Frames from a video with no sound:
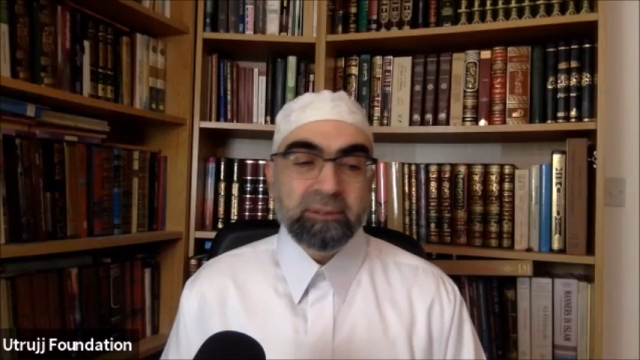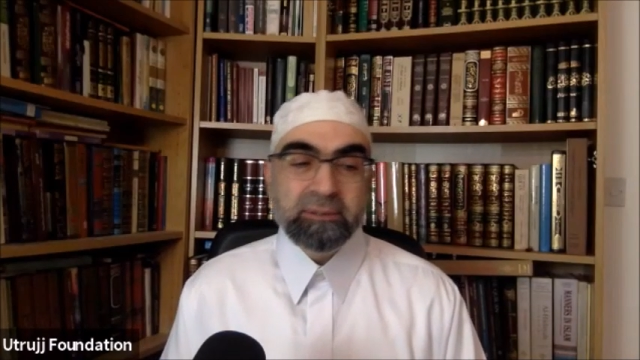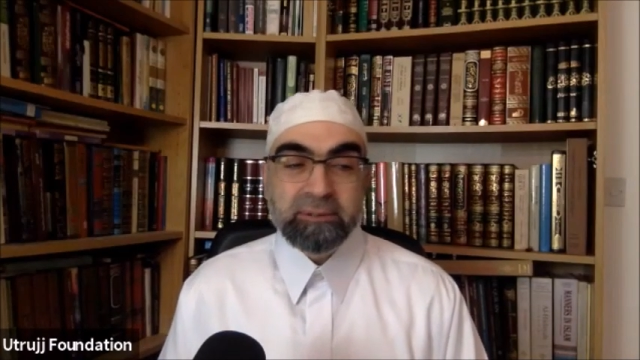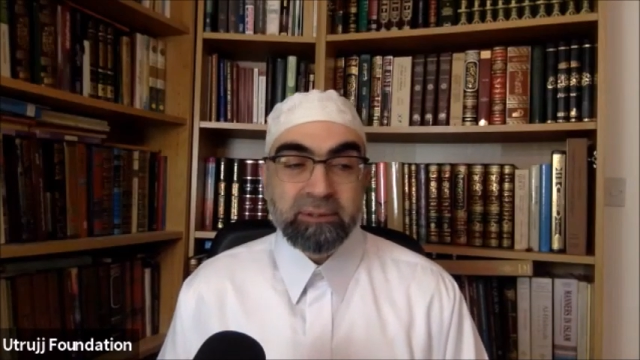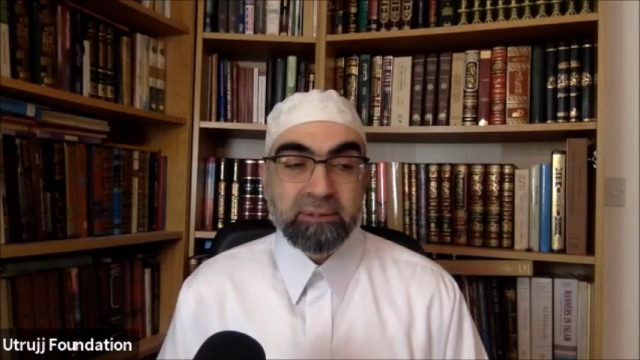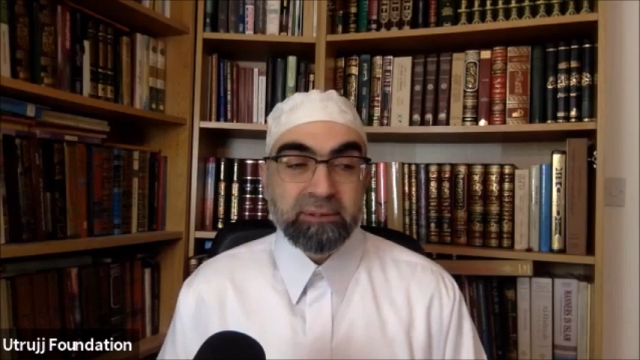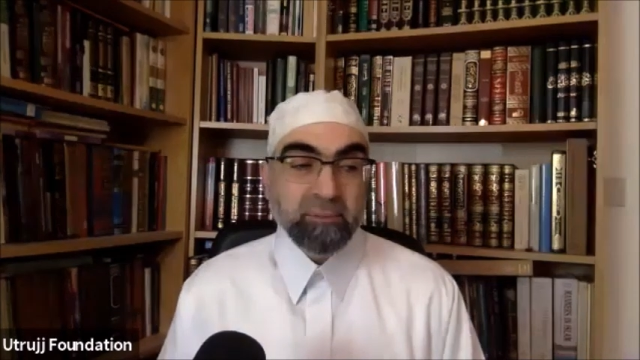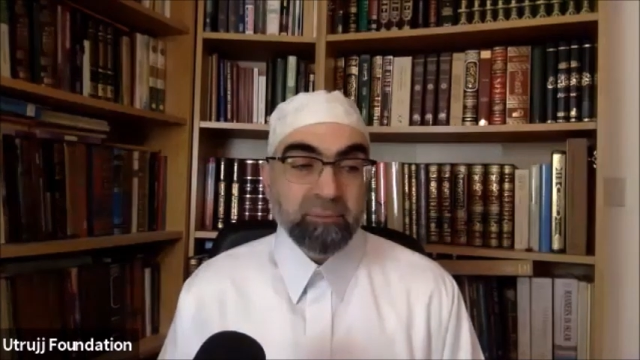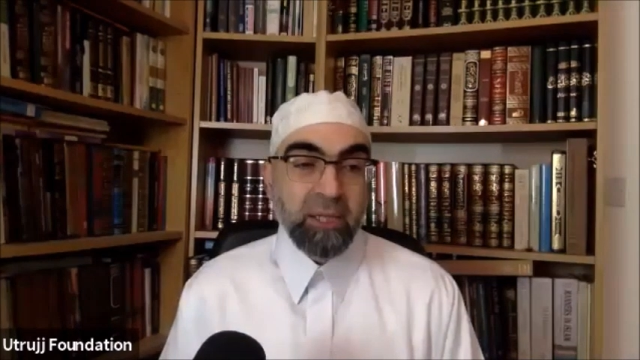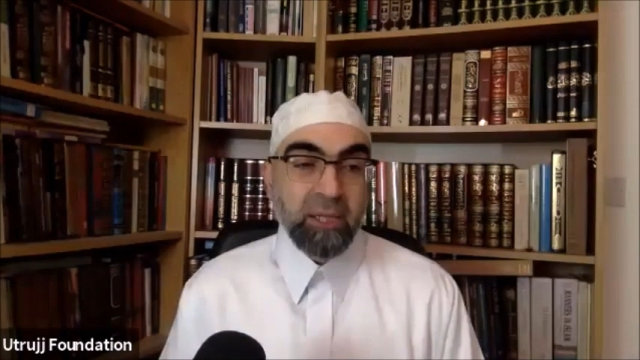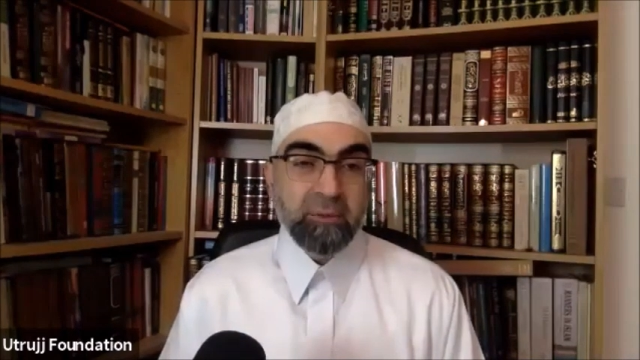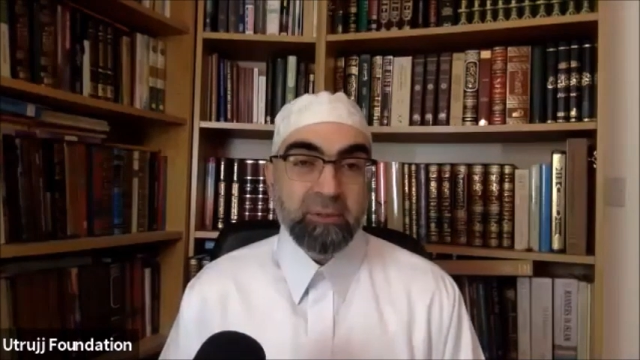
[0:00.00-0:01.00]
So
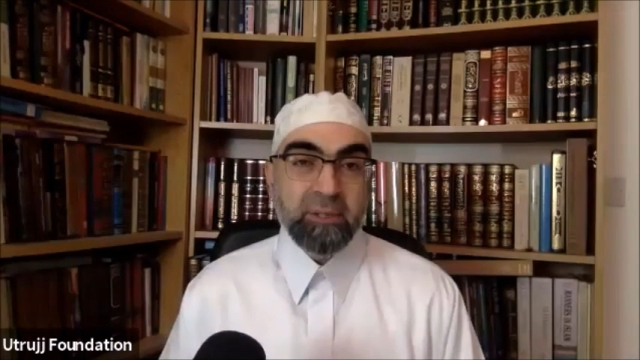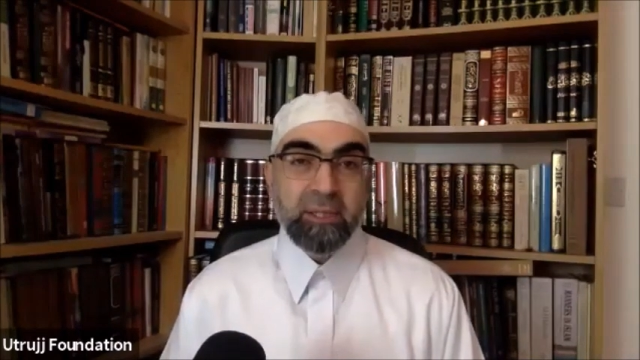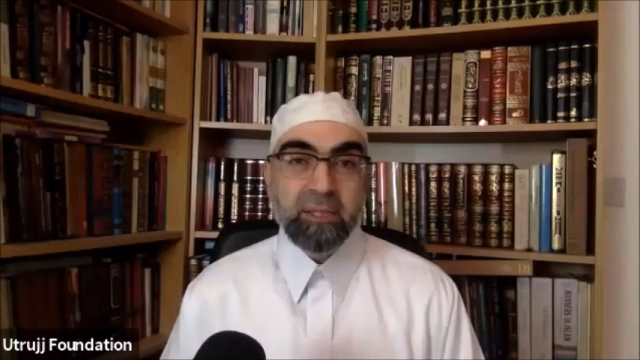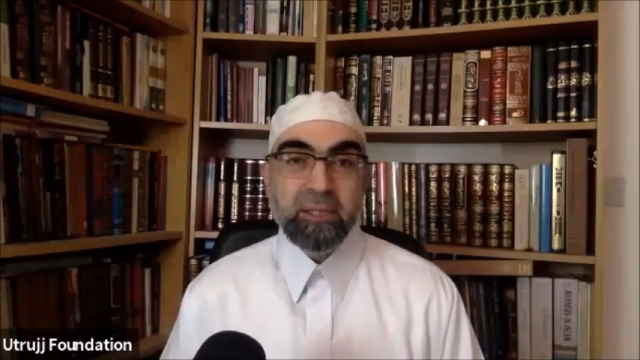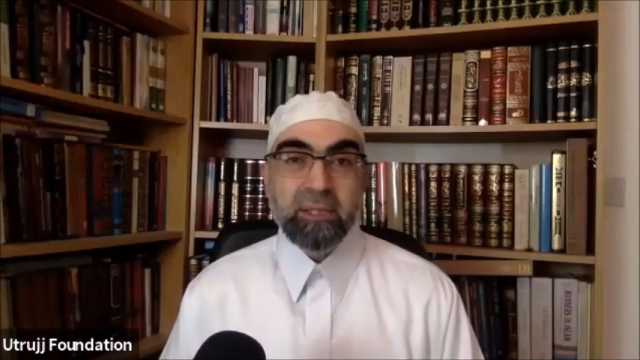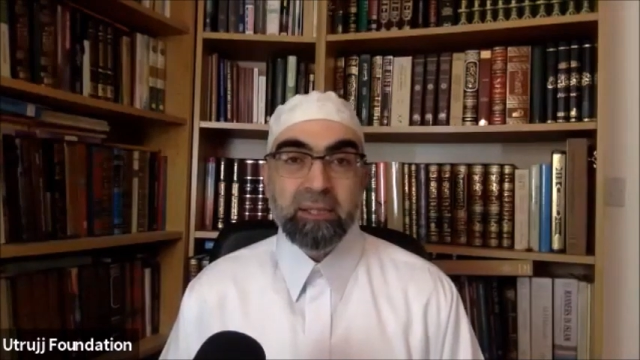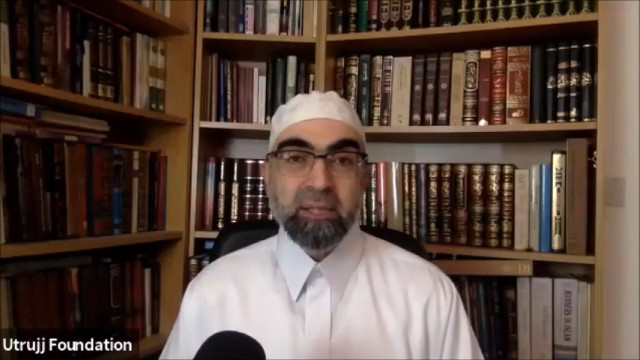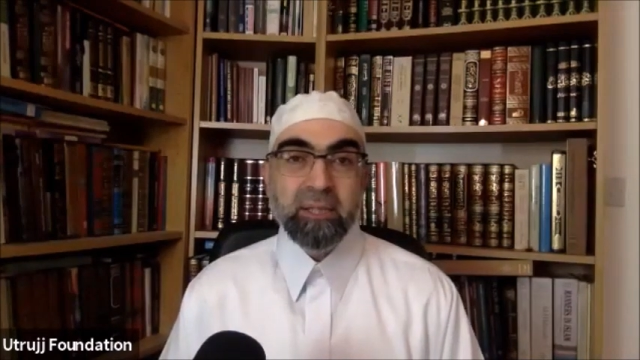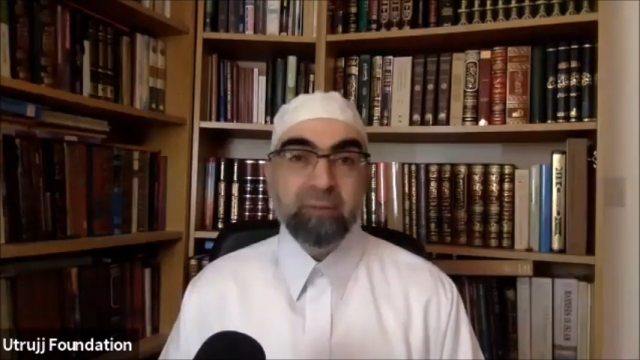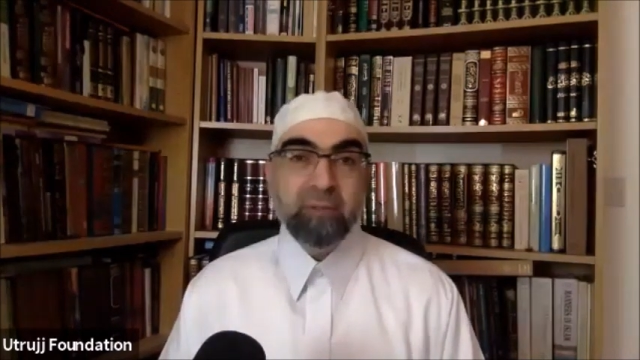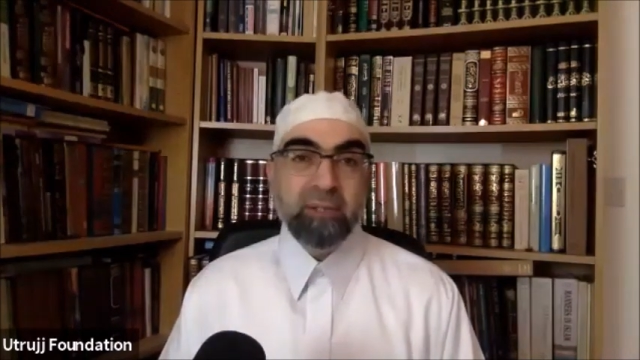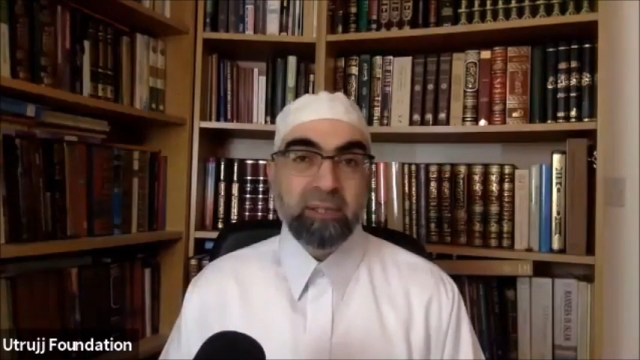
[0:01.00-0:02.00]
sometimes
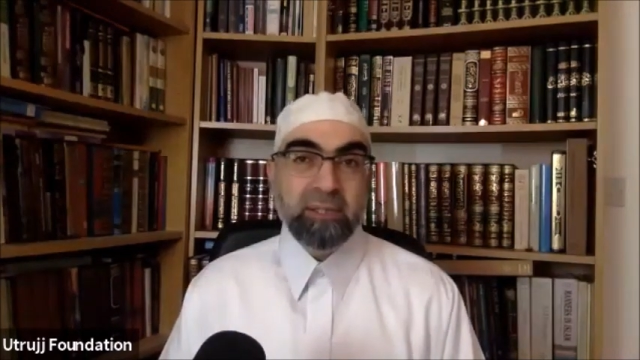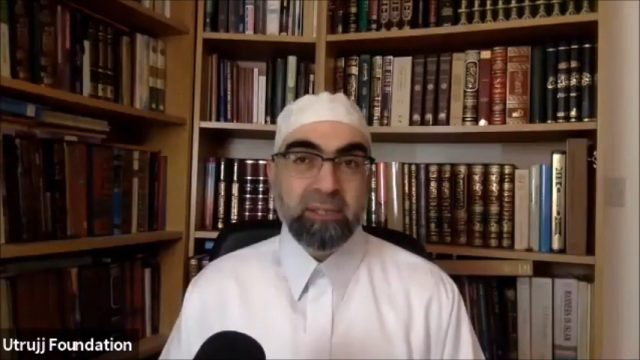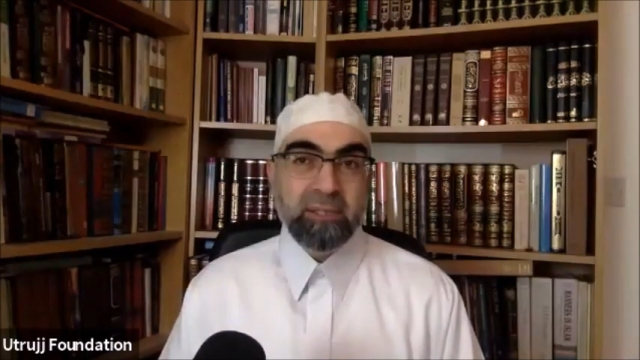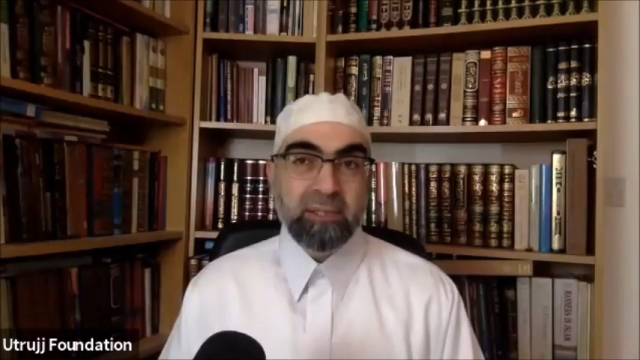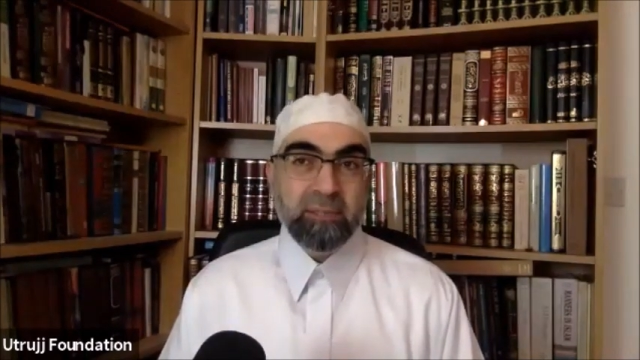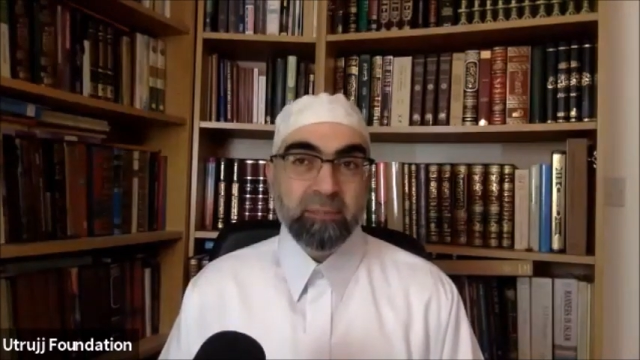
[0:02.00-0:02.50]
even the